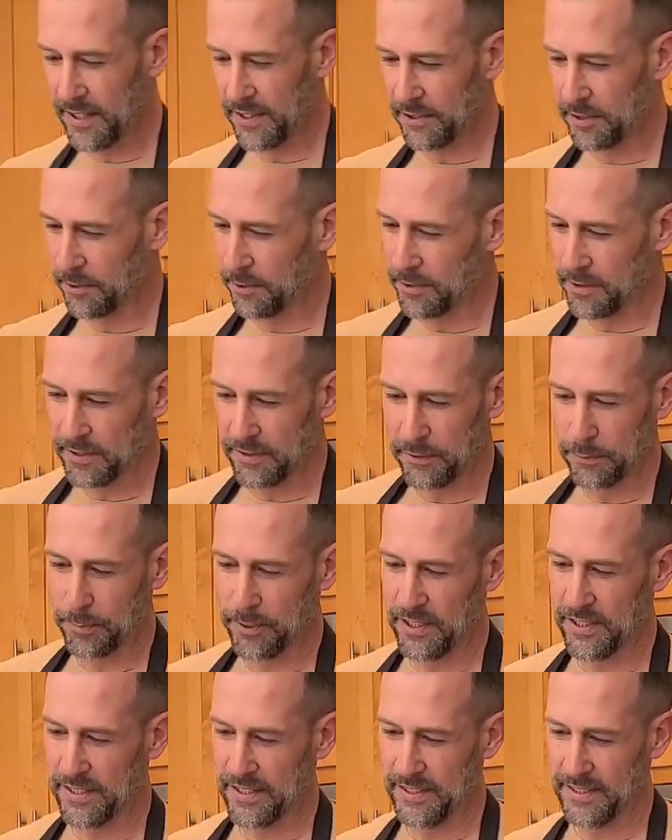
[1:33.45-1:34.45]
tenderloin's
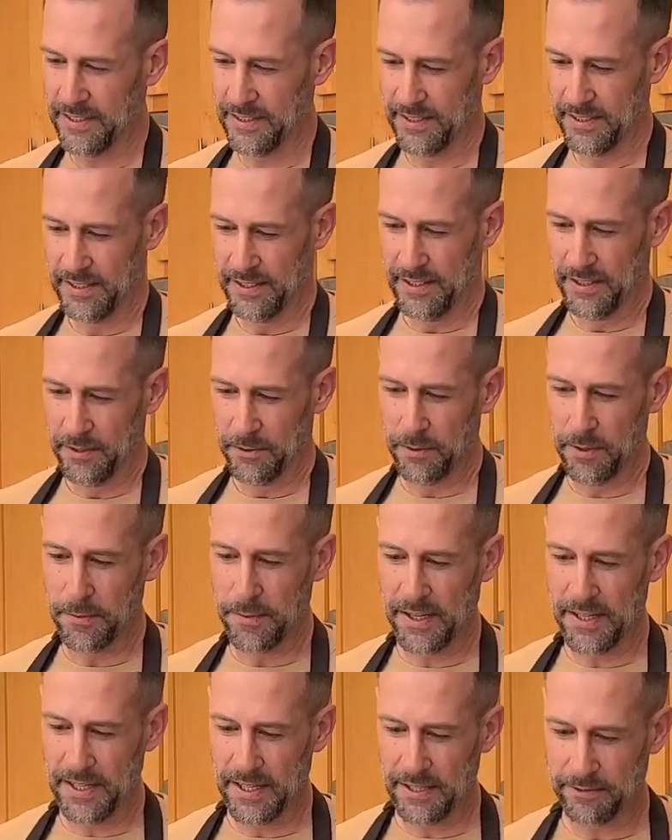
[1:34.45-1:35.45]
plenty.
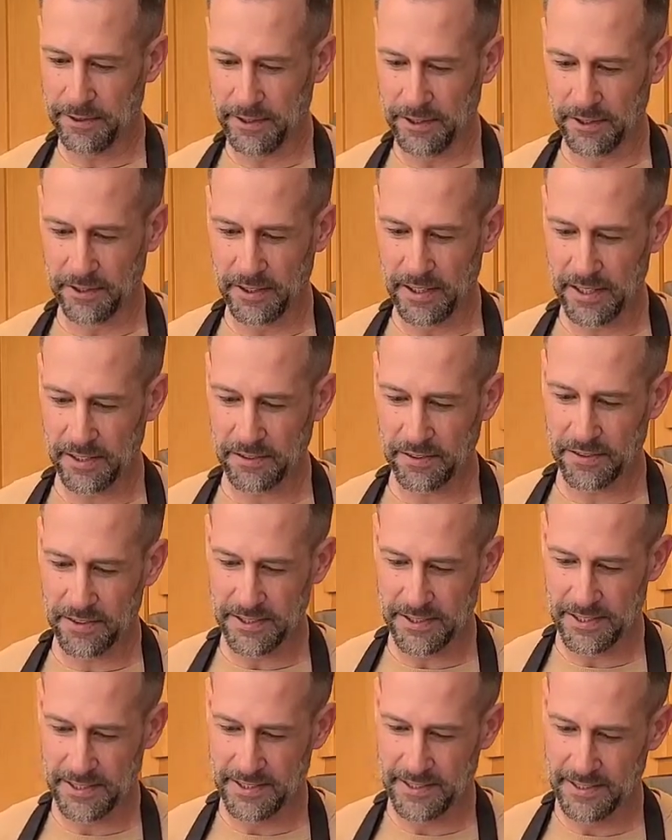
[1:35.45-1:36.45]
We might have a little
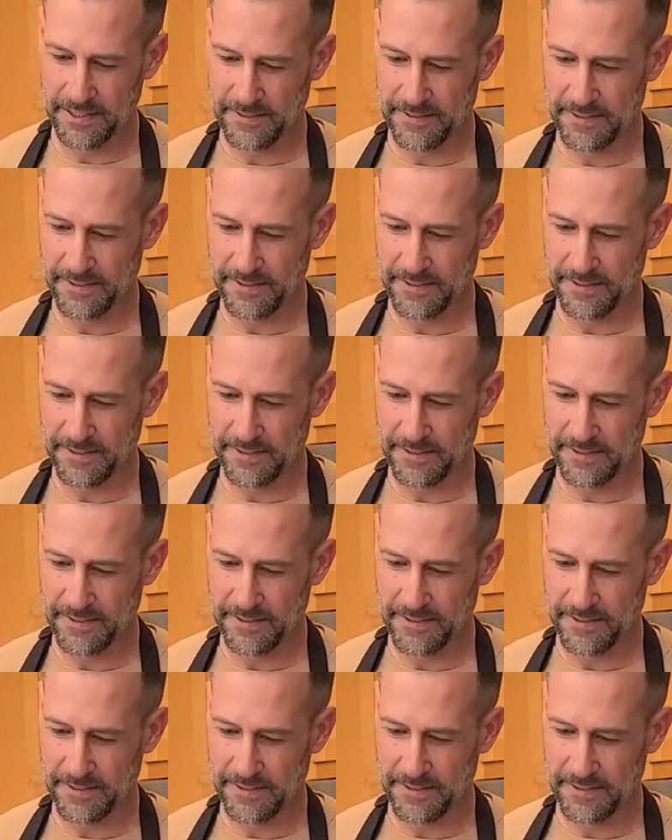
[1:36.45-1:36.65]
extra.